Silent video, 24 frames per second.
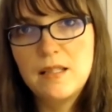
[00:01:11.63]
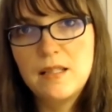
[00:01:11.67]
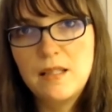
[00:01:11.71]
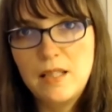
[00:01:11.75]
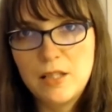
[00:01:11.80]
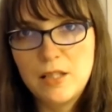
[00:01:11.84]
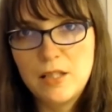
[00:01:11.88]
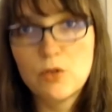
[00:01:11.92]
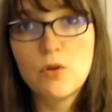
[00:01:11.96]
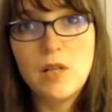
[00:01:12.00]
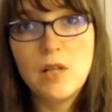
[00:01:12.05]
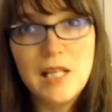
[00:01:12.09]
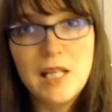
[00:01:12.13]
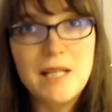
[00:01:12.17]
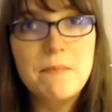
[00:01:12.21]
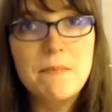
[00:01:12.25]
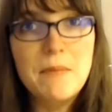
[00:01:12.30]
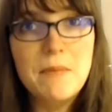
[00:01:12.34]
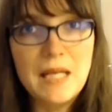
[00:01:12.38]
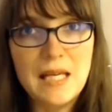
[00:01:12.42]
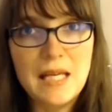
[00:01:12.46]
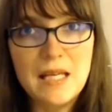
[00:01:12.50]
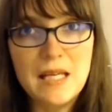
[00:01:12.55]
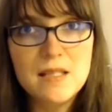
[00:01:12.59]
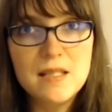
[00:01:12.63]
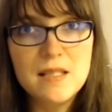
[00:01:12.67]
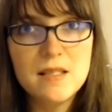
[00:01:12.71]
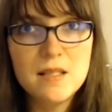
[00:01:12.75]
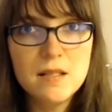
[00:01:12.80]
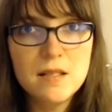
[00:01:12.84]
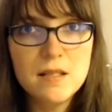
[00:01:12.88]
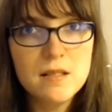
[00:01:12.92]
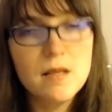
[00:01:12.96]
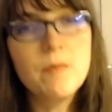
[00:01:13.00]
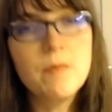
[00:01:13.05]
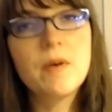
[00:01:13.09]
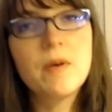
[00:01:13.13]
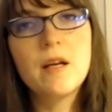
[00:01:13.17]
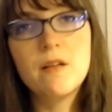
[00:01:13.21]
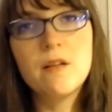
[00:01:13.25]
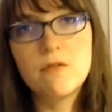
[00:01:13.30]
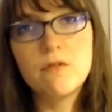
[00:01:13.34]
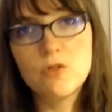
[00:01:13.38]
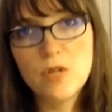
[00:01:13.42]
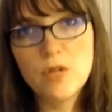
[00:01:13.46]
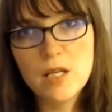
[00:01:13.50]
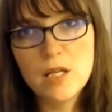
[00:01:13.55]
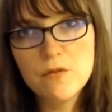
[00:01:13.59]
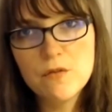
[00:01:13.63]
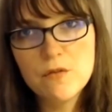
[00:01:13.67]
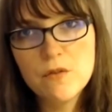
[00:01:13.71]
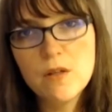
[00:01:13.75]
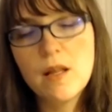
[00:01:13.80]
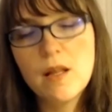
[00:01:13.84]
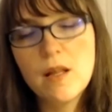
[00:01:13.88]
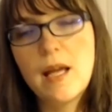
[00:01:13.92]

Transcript: literally means some kind of transfer,